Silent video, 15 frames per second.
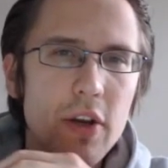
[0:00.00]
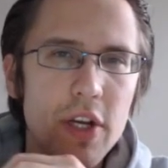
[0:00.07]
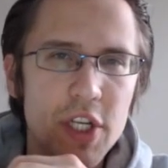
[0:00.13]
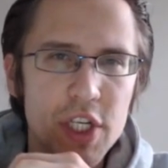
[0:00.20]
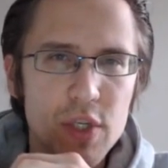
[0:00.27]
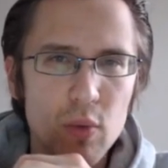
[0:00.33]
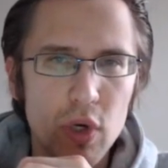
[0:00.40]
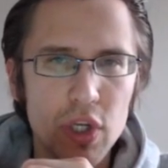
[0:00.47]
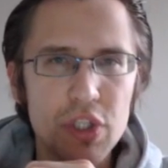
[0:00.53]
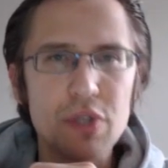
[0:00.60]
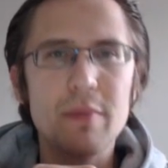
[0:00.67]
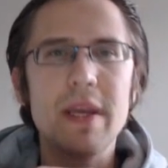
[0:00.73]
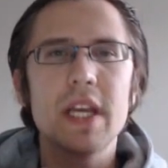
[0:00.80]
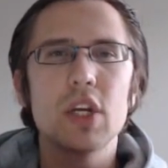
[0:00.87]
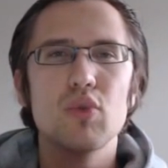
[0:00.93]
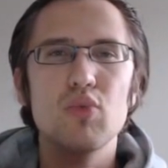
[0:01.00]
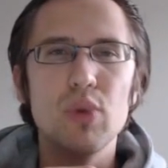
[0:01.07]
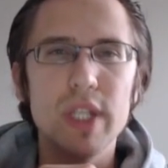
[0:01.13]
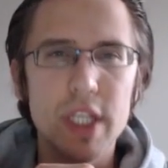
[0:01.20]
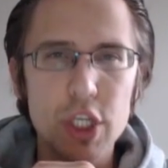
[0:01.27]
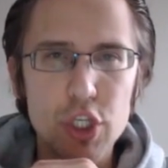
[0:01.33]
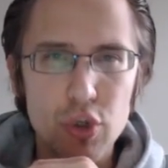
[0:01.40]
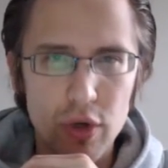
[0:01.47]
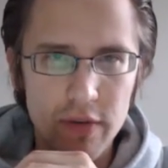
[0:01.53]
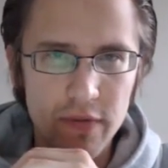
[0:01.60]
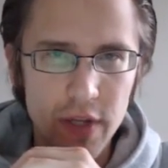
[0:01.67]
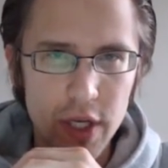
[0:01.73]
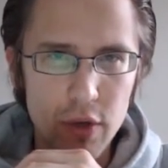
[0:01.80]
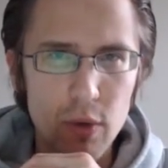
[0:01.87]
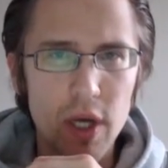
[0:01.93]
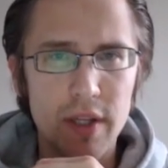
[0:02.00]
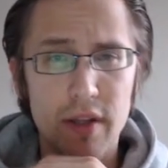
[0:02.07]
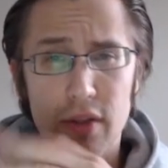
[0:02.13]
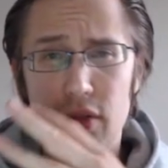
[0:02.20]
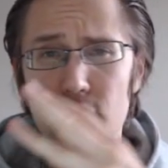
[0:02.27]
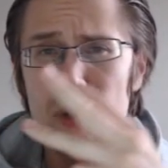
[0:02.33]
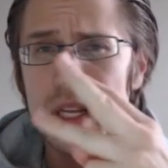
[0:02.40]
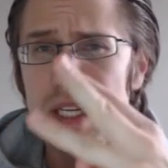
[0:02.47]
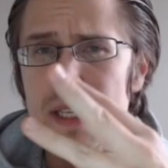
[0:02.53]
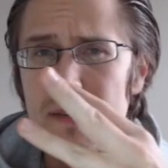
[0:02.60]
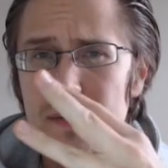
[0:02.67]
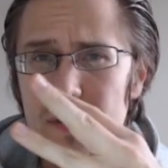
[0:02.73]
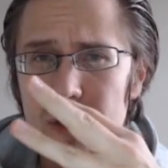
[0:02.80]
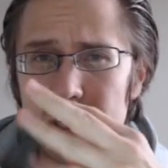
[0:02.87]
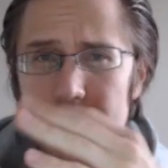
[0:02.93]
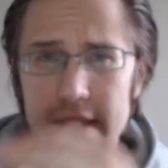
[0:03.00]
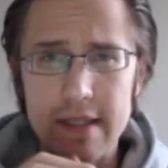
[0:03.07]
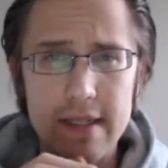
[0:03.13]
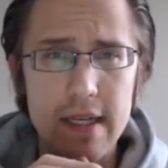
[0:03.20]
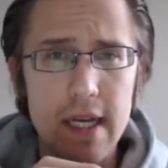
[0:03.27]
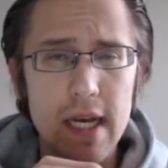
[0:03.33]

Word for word: I just wanted to make a really short video on the three different